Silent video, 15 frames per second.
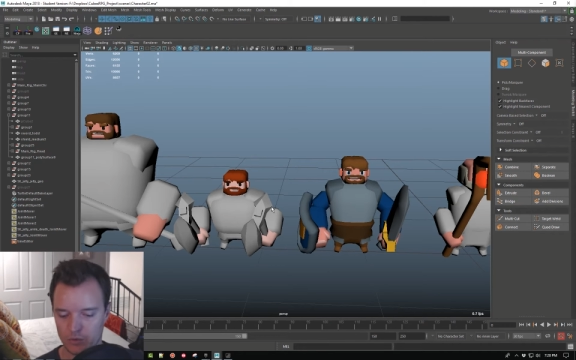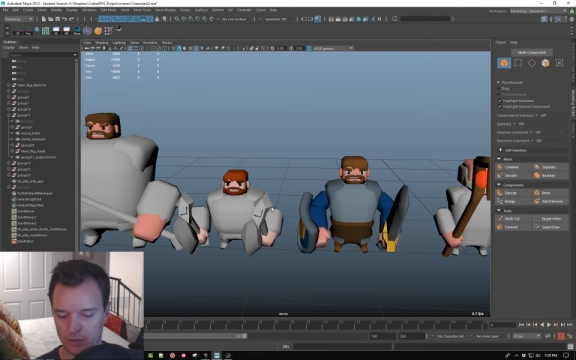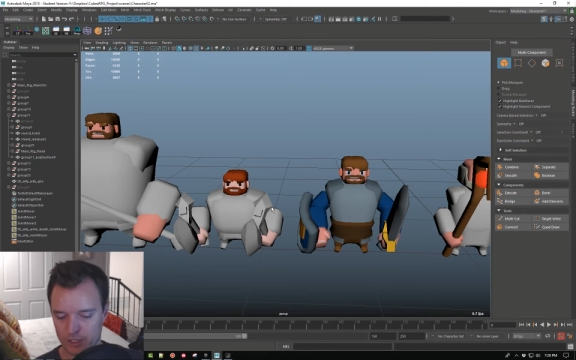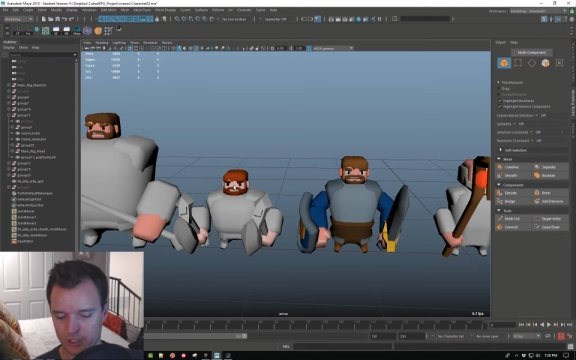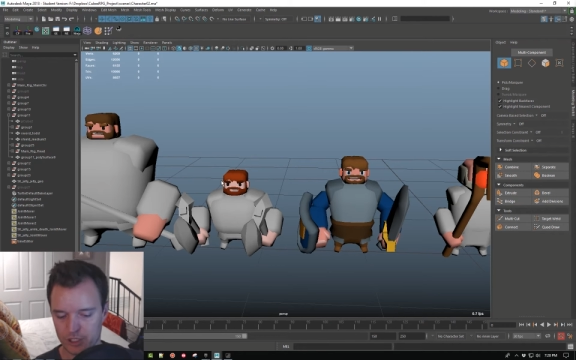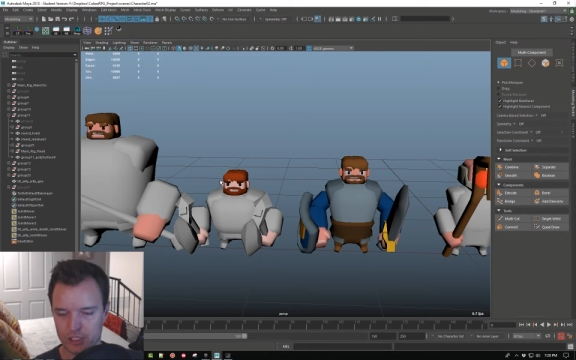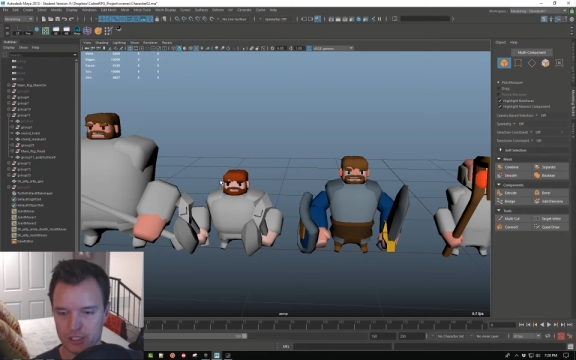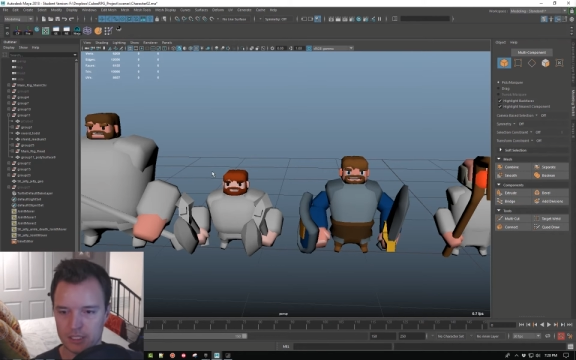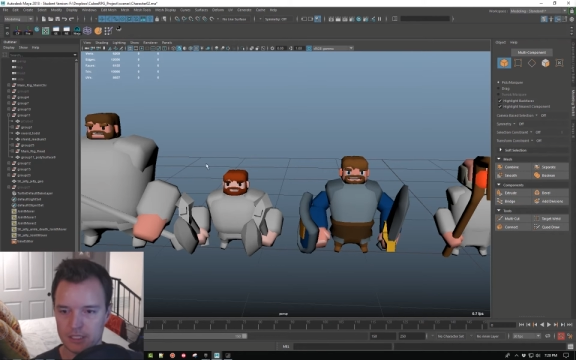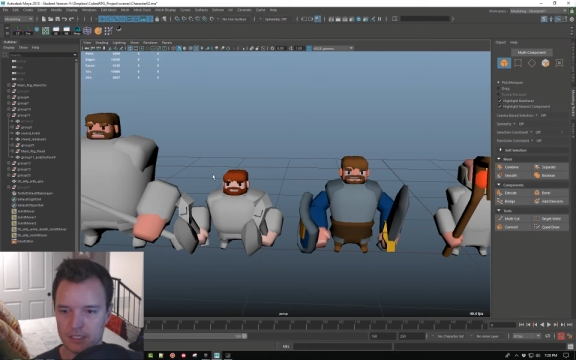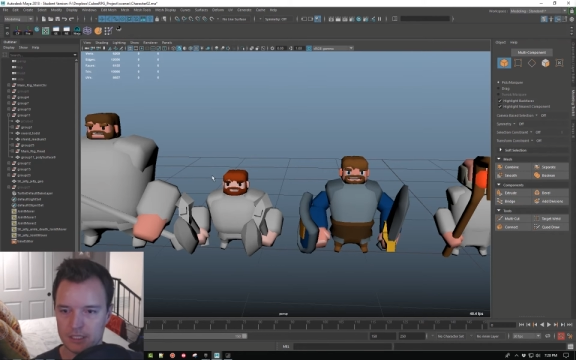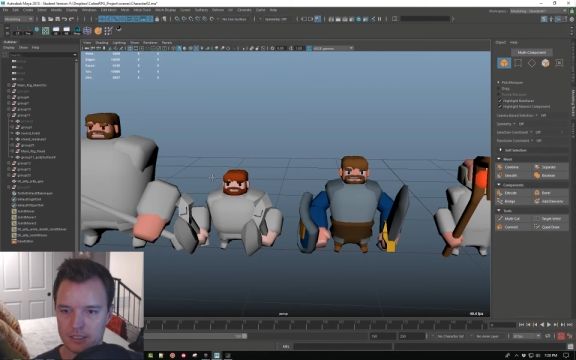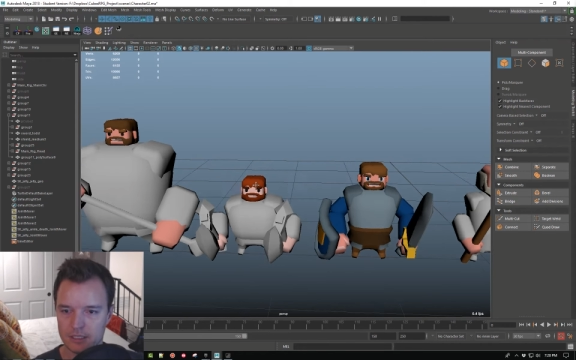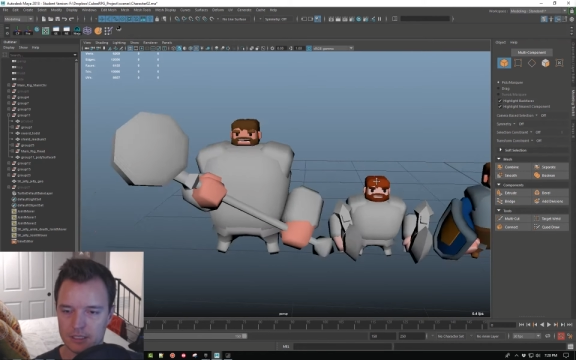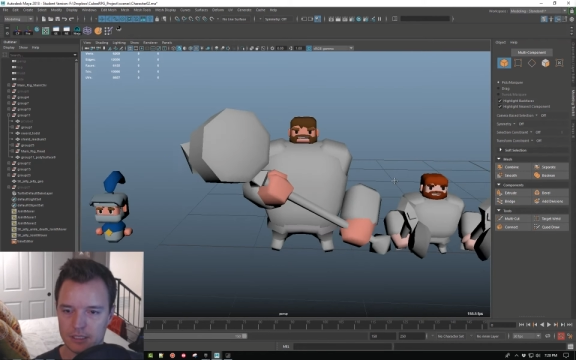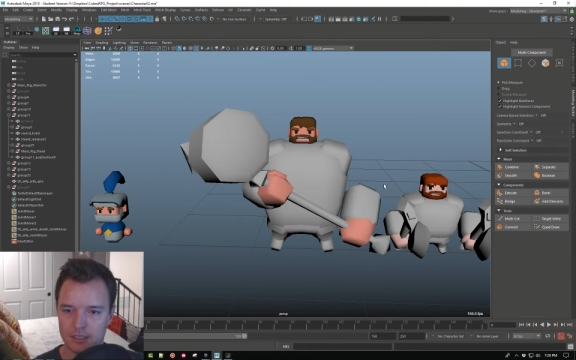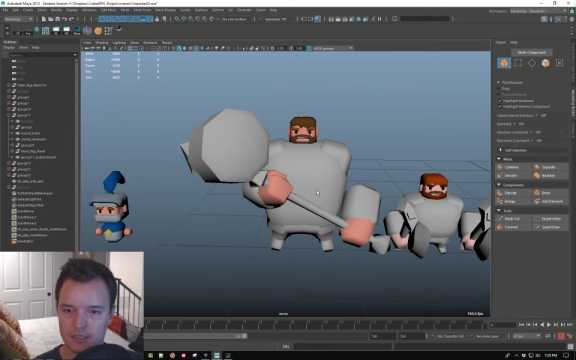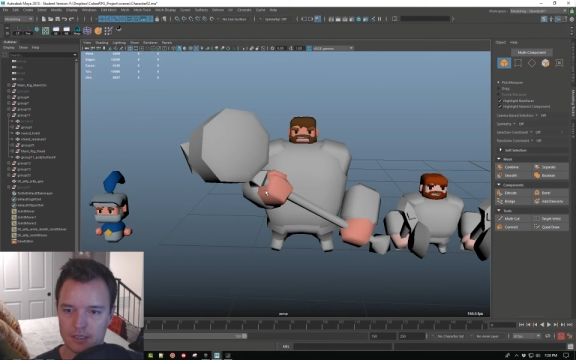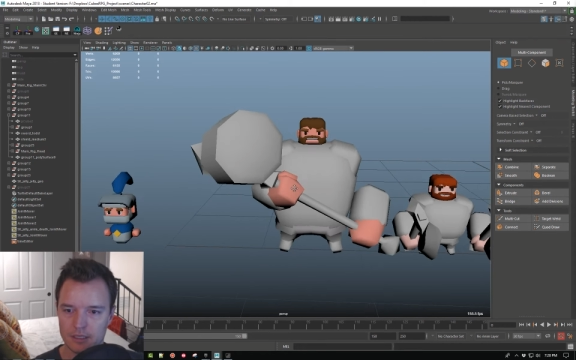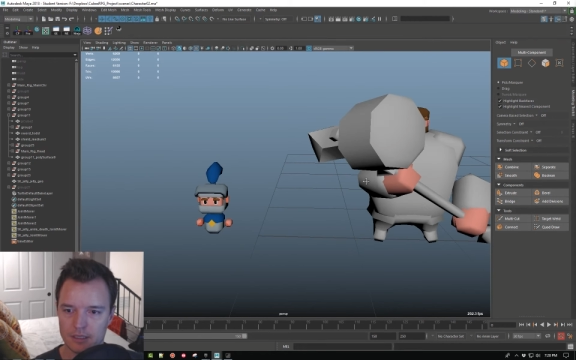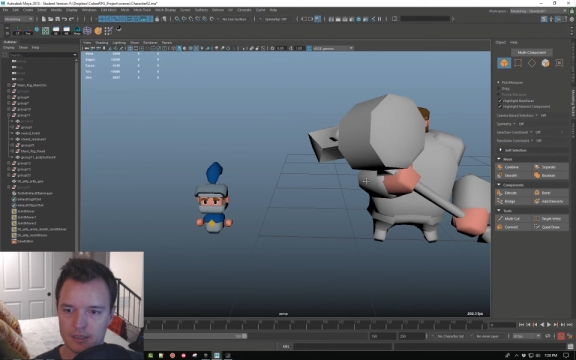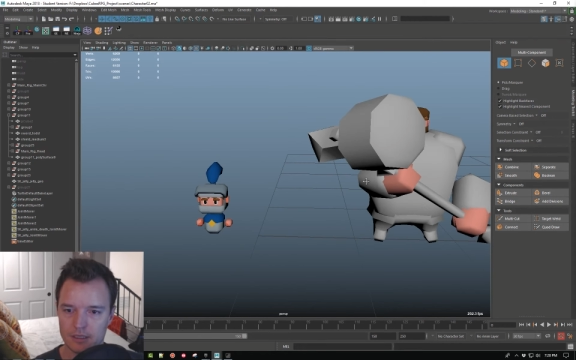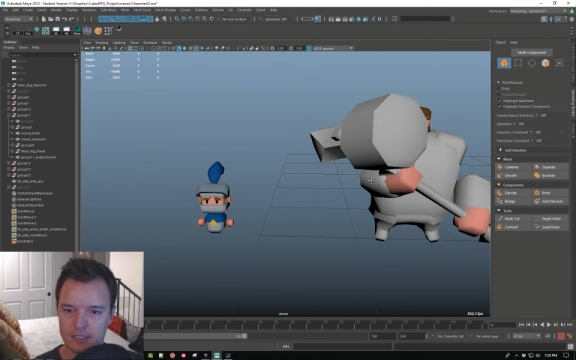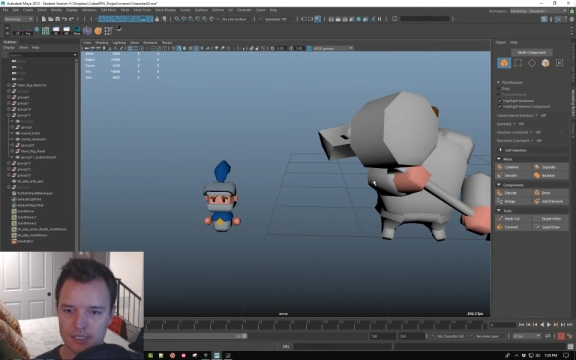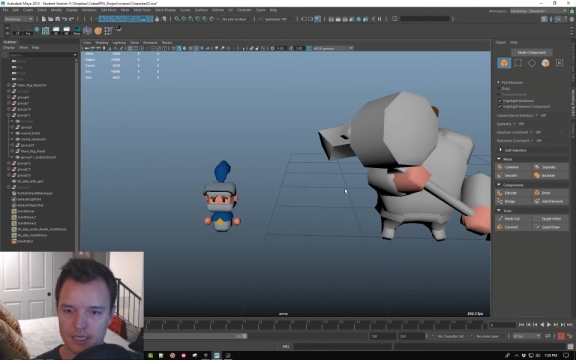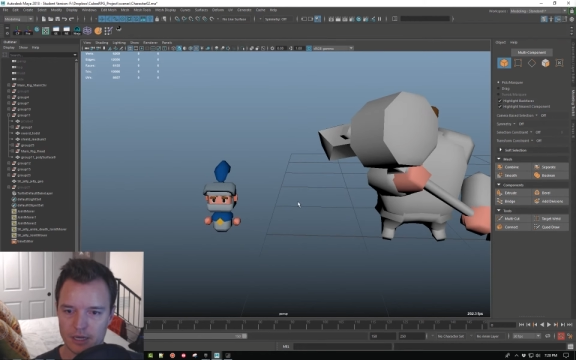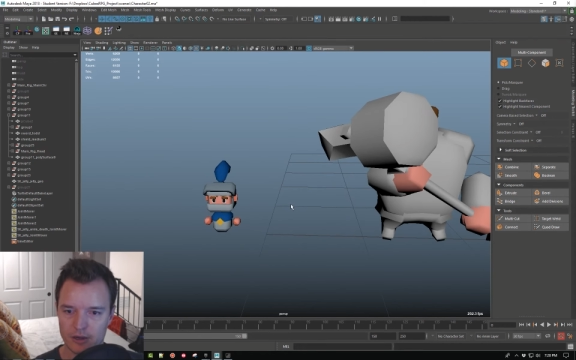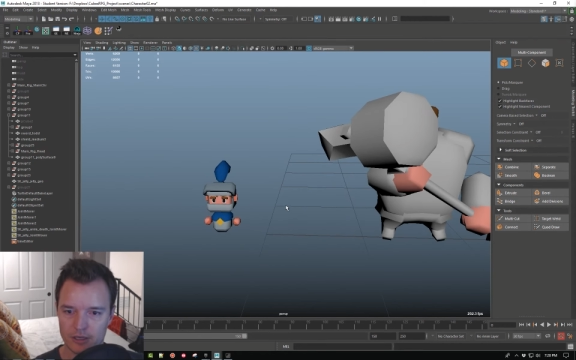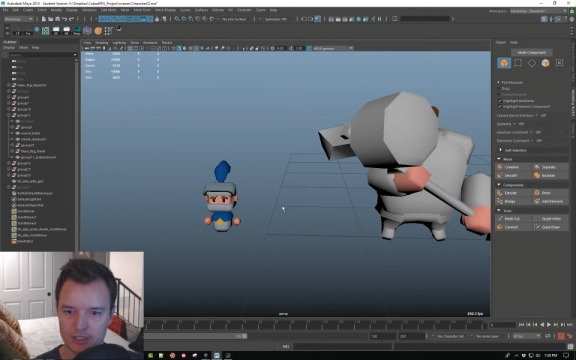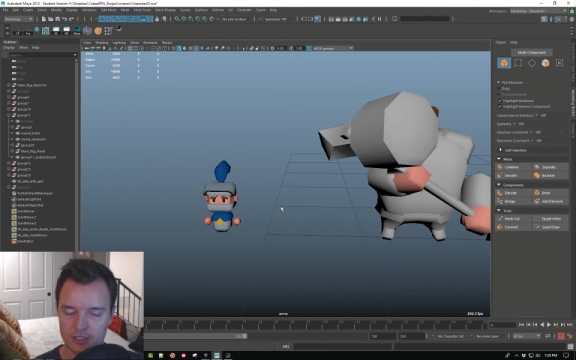which is this
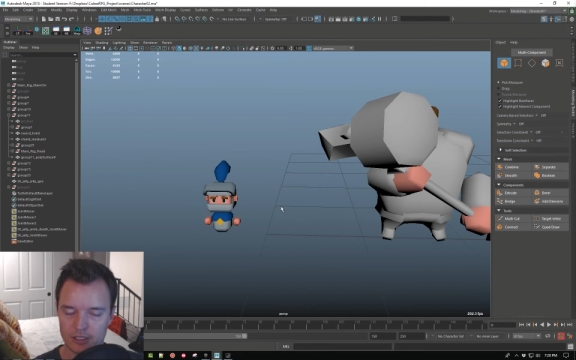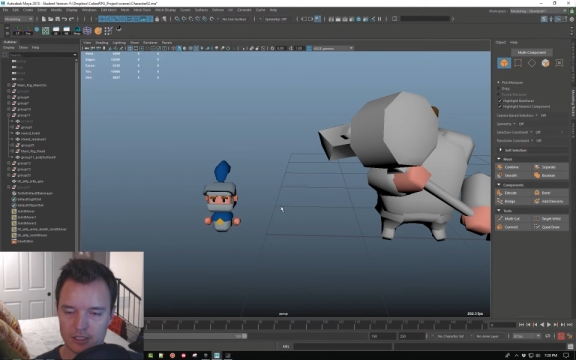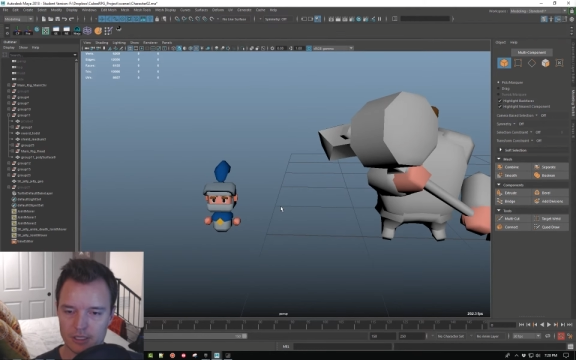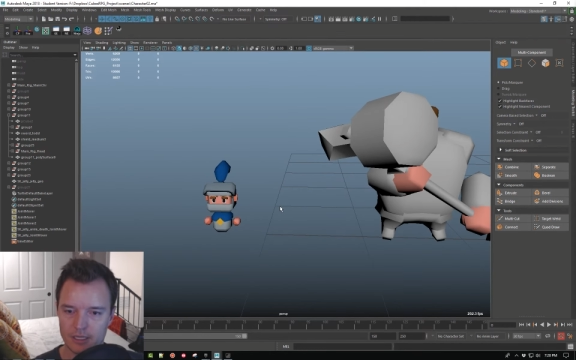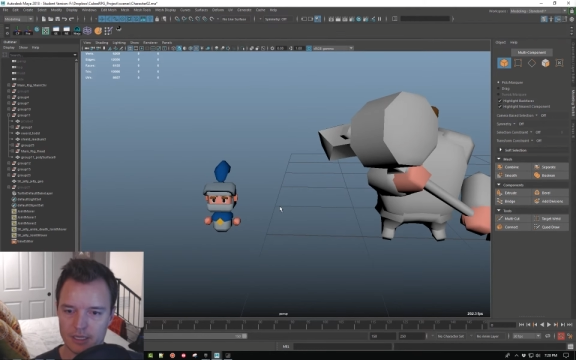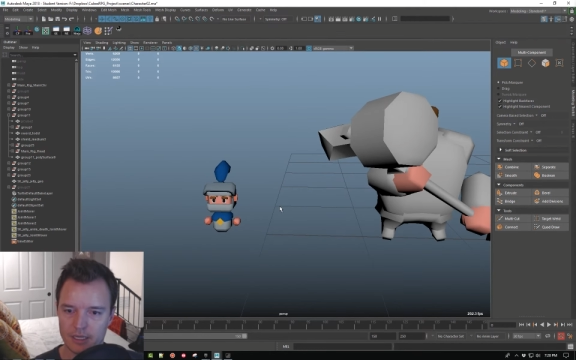character,